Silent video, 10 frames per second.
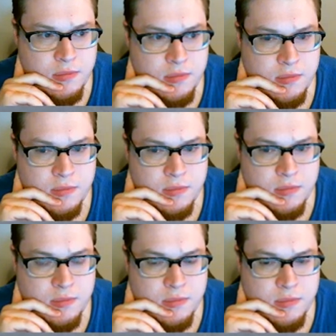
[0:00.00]

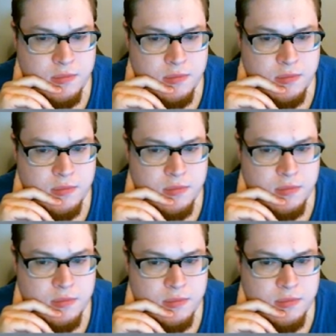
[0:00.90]

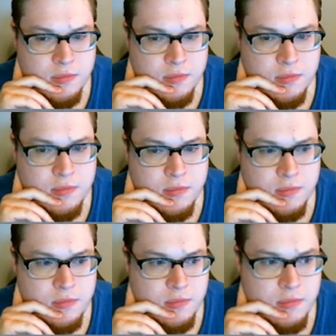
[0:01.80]

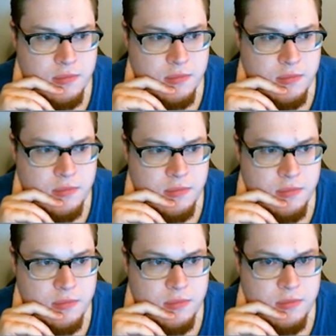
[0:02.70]

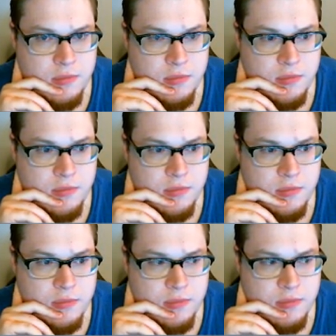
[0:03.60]

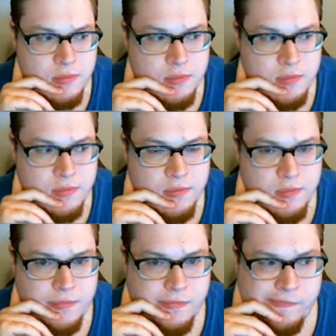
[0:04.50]

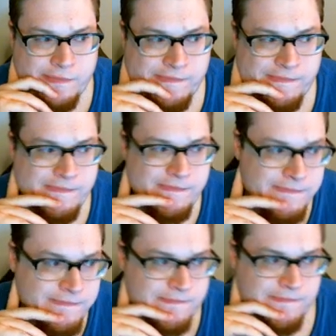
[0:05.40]

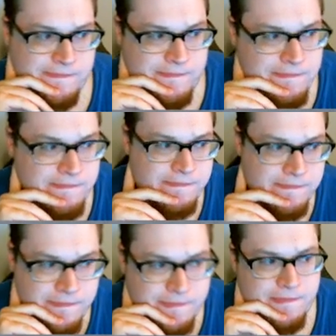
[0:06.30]

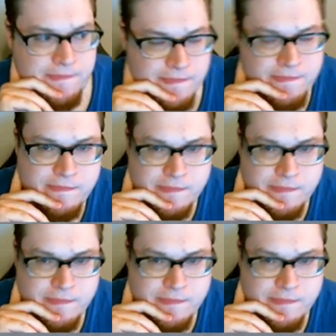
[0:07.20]
(silence)